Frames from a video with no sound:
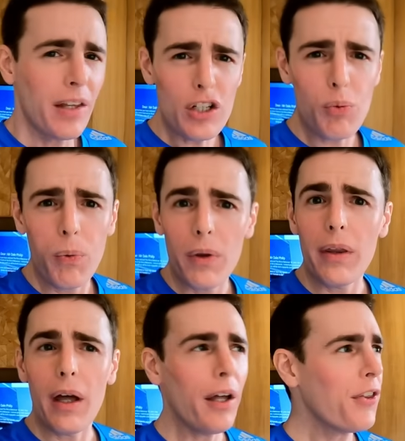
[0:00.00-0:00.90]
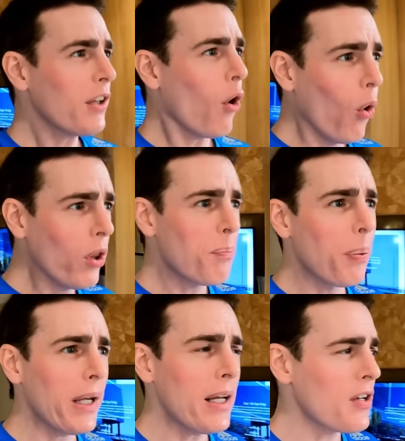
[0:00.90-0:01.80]
That's what I think the only
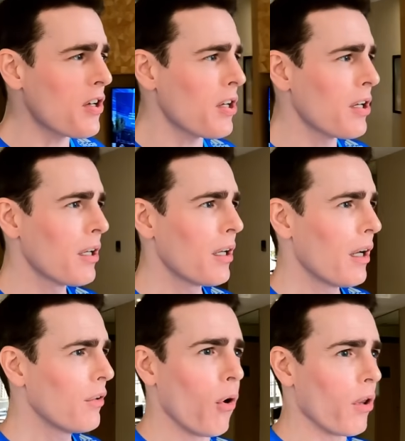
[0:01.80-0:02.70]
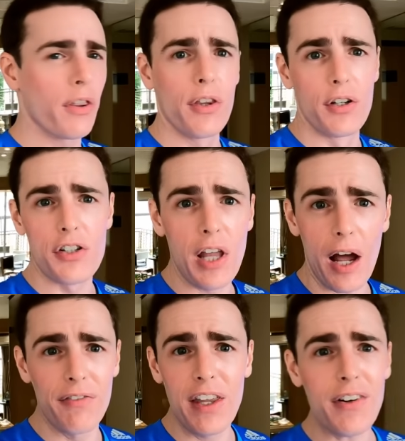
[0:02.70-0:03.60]
place no, there's.
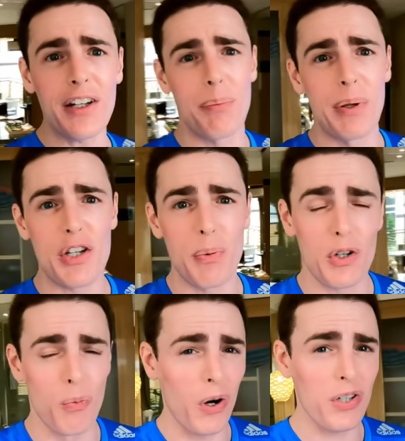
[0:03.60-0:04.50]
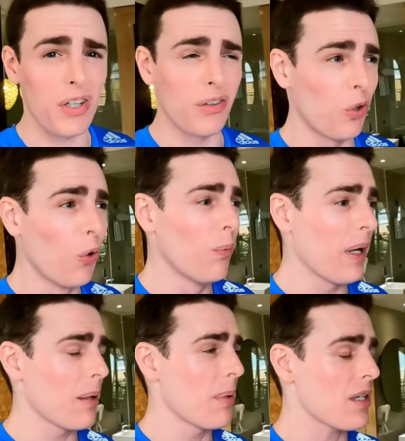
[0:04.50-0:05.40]
I've never had a place where it's worse than two
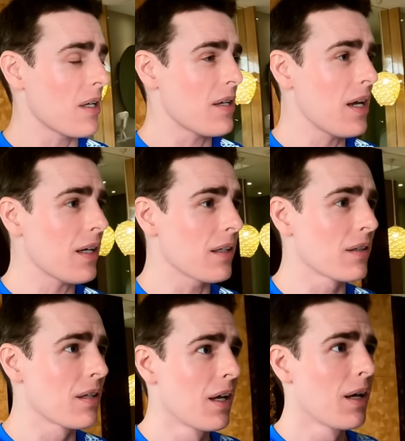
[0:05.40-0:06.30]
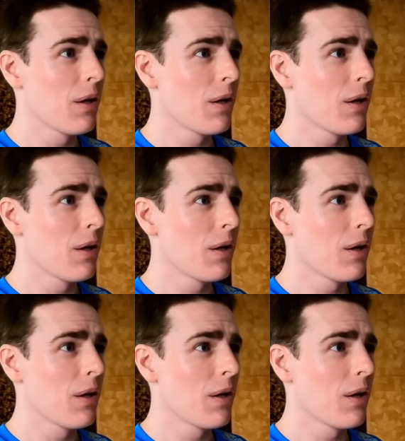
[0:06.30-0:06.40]
megabits a second.